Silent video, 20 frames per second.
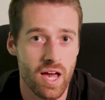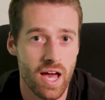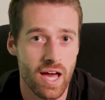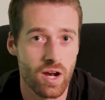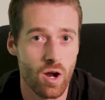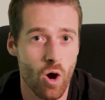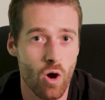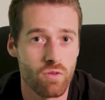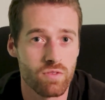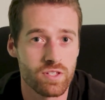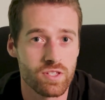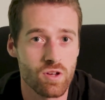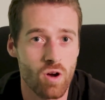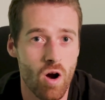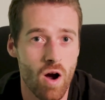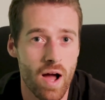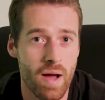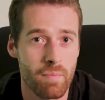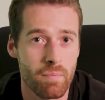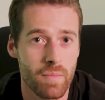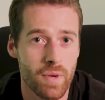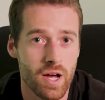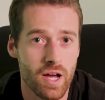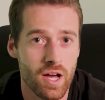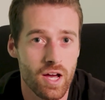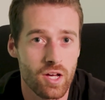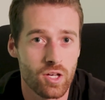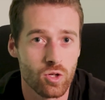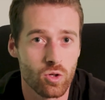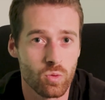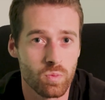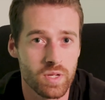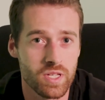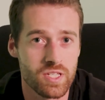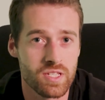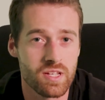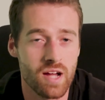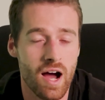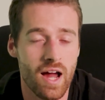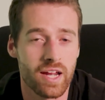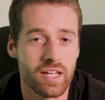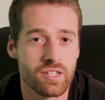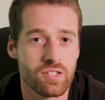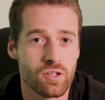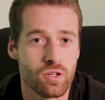And over time, you'll be starting